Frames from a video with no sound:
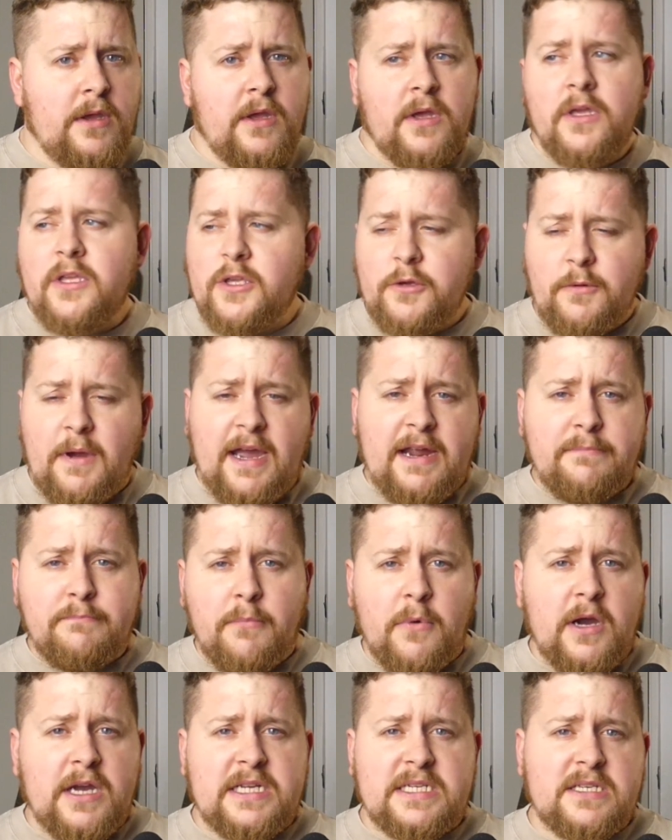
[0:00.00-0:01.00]
You had
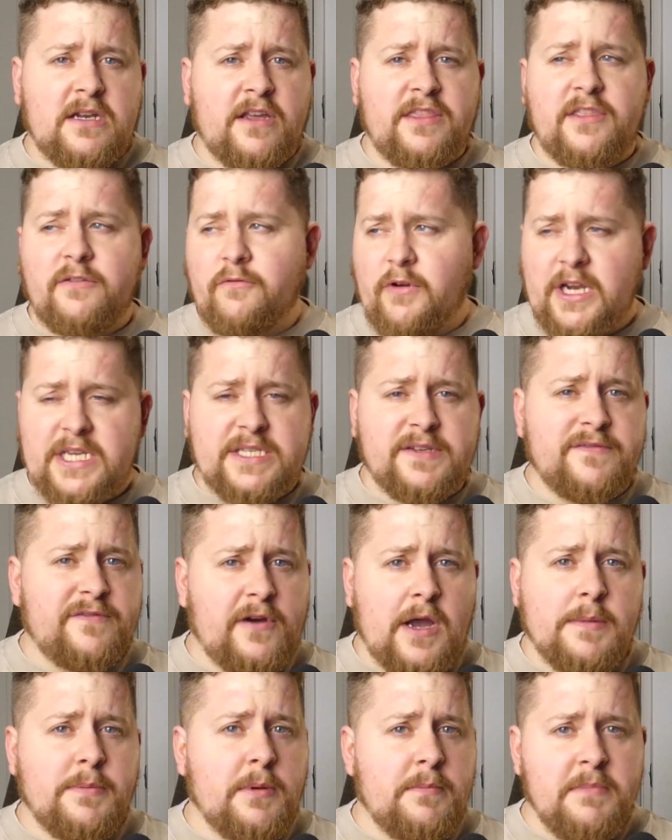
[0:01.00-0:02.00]
mice like the Razer
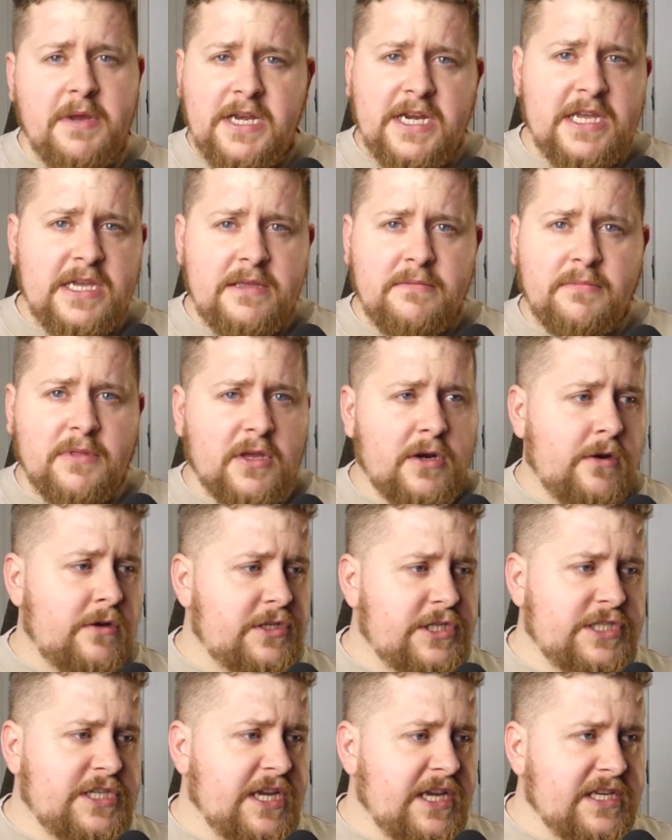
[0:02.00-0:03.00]
Viper Mini, the
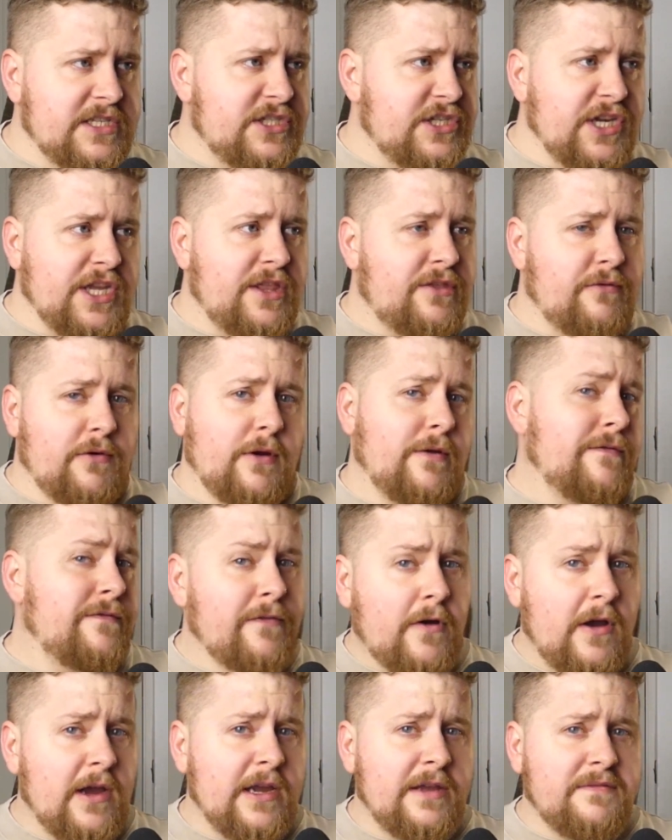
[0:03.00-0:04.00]
Logitech
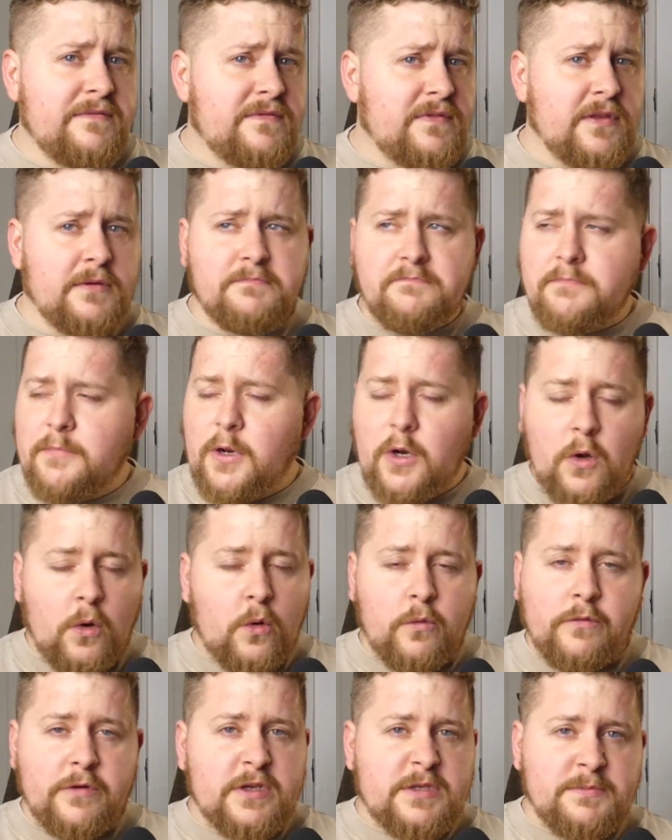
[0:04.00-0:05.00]
G305, the
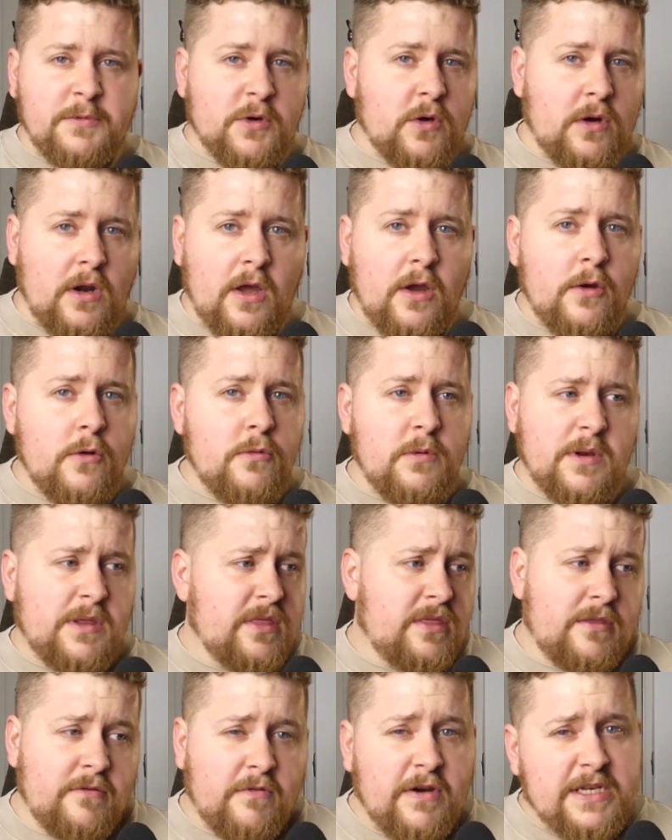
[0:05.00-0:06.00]
glorious Model O, and
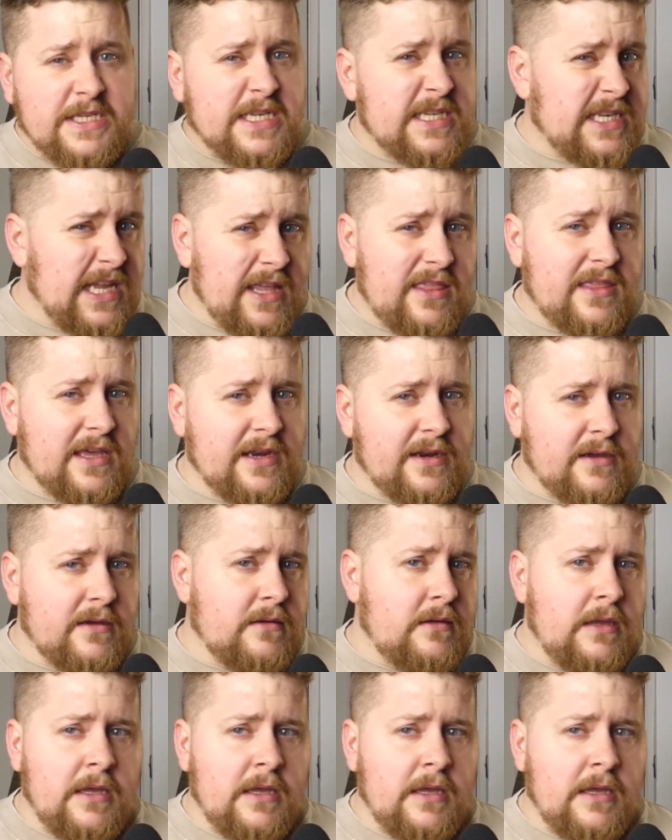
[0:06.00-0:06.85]
the Razer Death Adder.